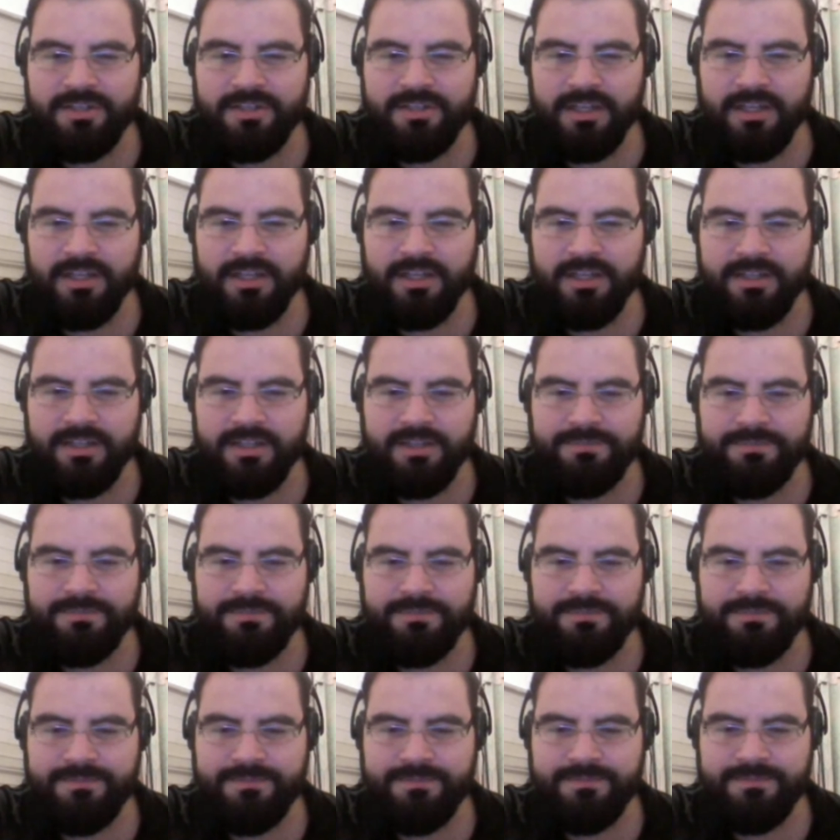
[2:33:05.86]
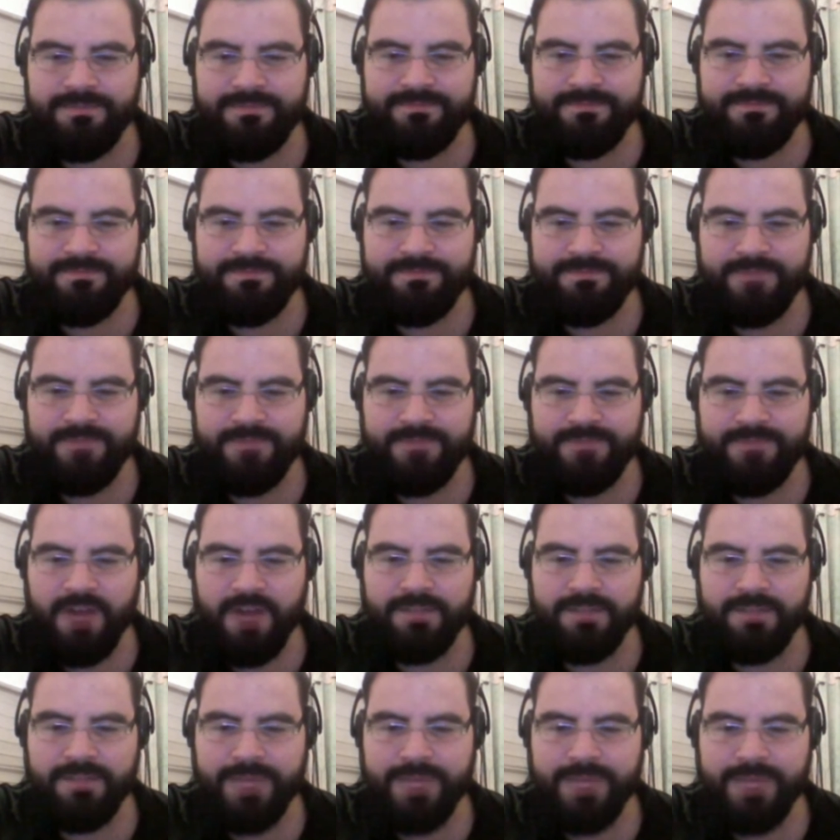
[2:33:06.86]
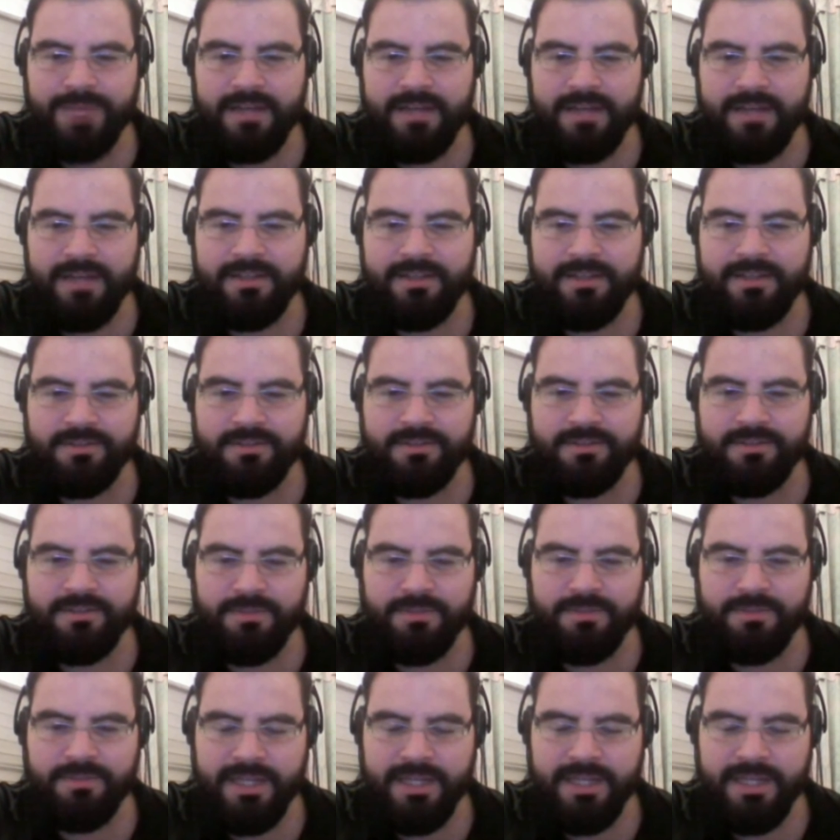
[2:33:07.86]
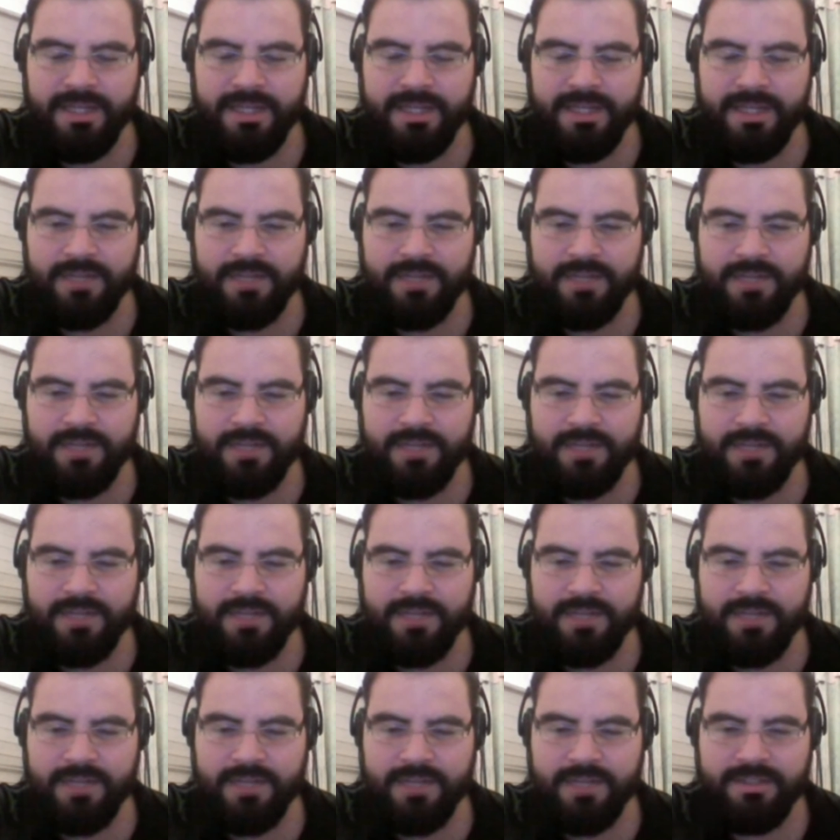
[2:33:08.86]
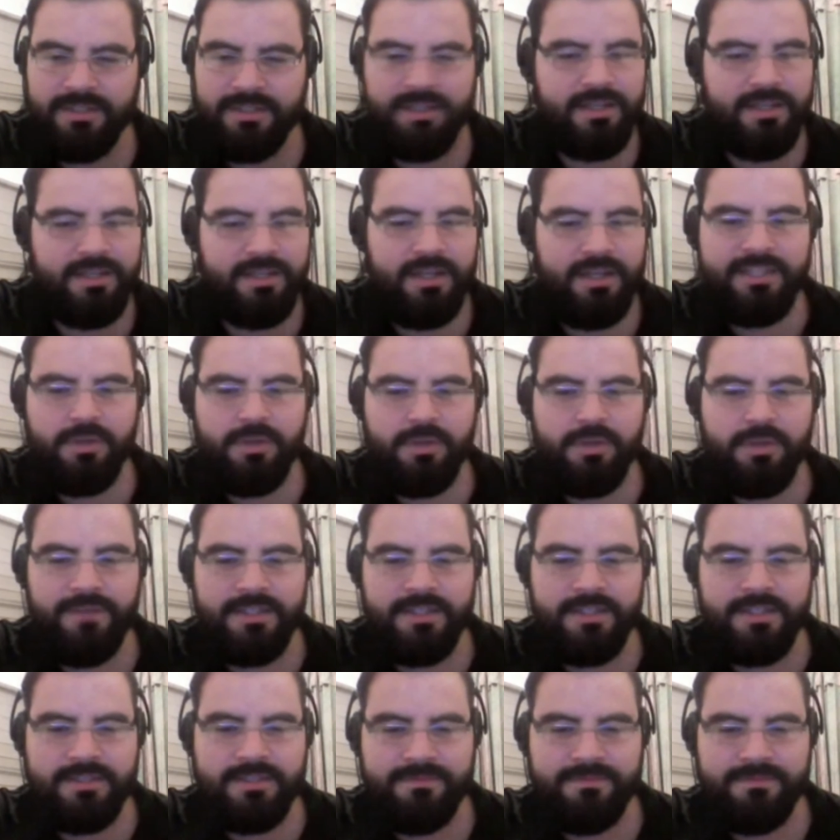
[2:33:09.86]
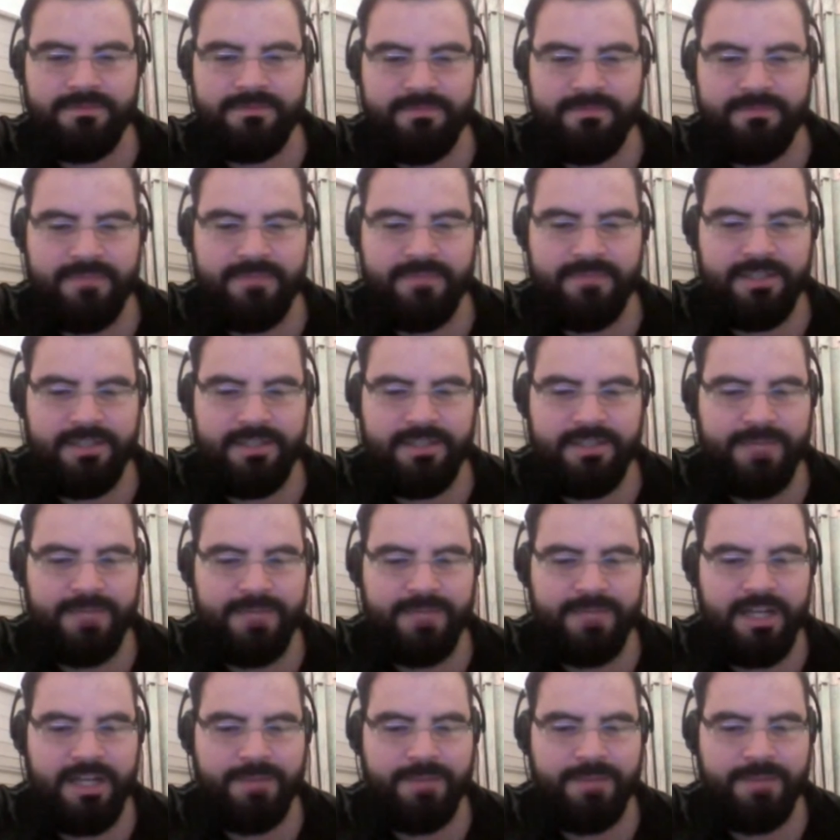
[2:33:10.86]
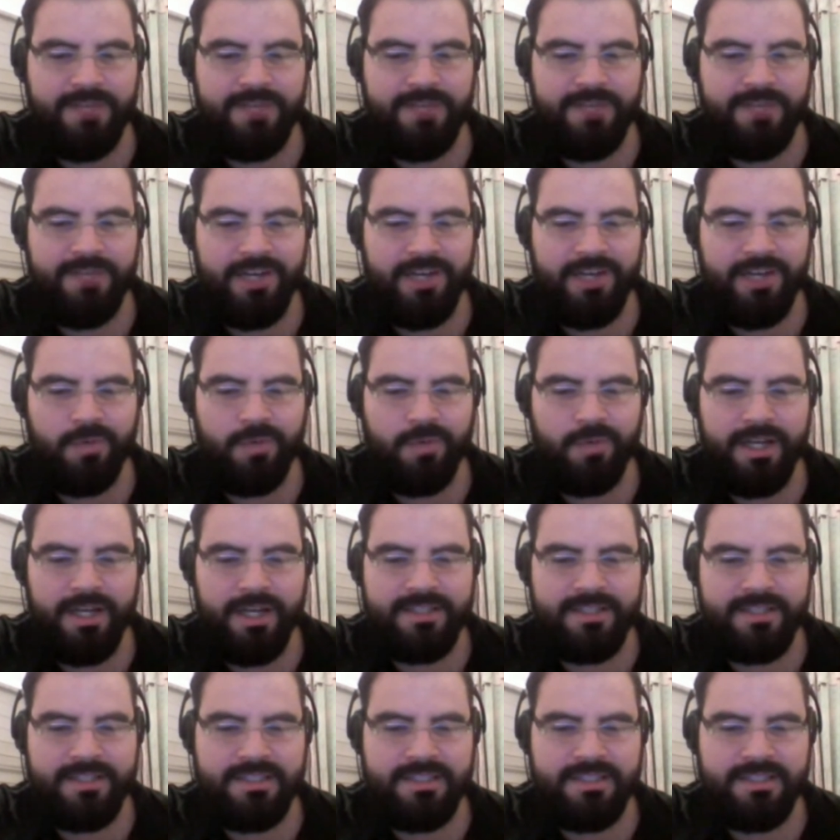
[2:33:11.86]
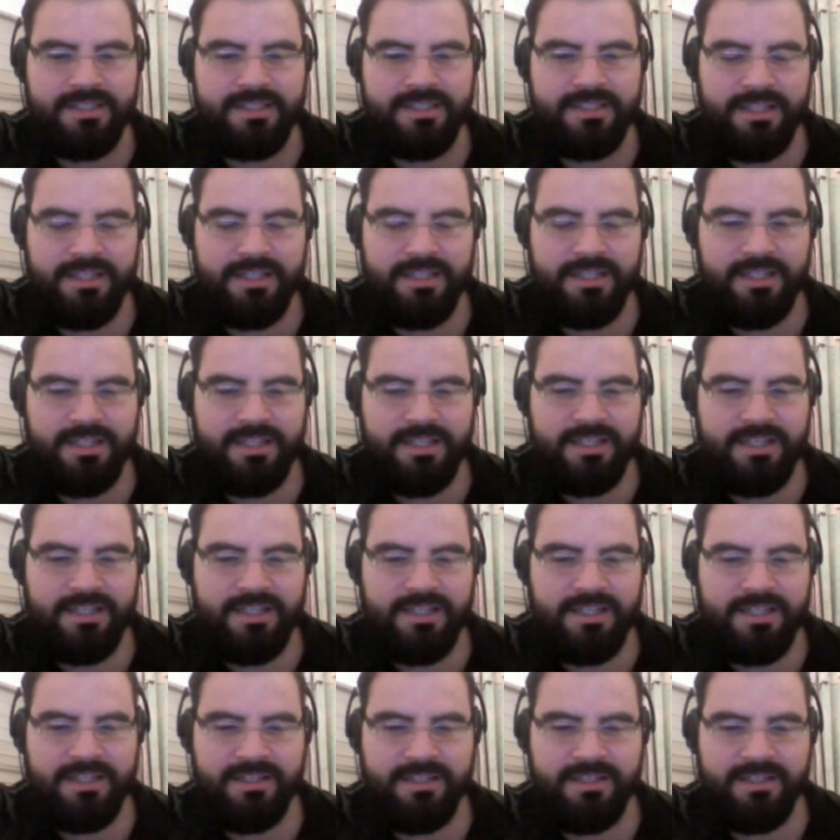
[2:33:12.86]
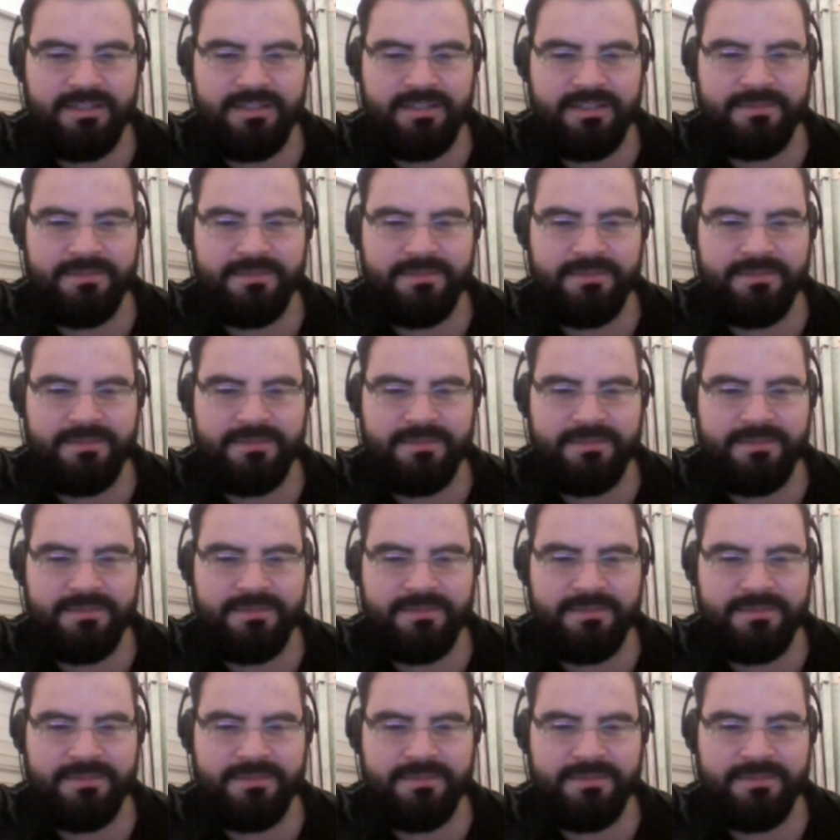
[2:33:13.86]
and probably bandits or men outside, I mean, the two of us, we might not be very wise. Um,